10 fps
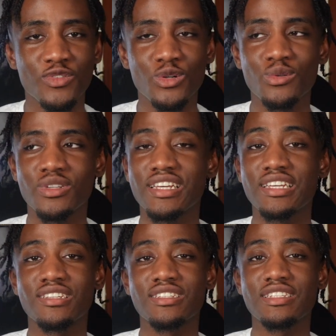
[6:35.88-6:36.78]
phone
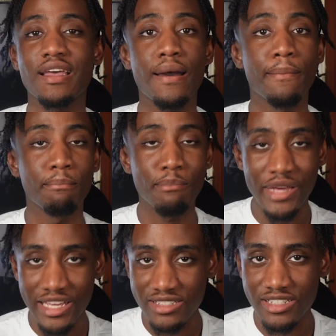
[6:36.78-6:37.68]
is
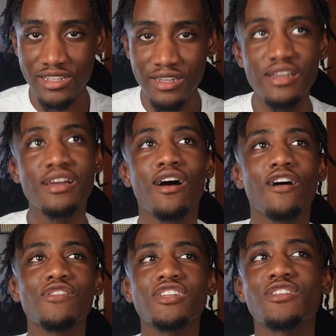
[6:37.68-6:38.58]
amazing.
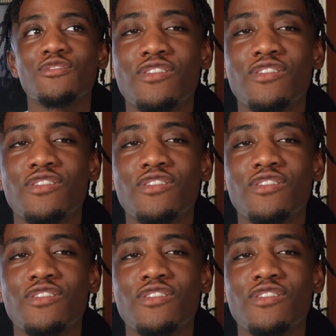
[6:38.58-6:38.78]
I've literally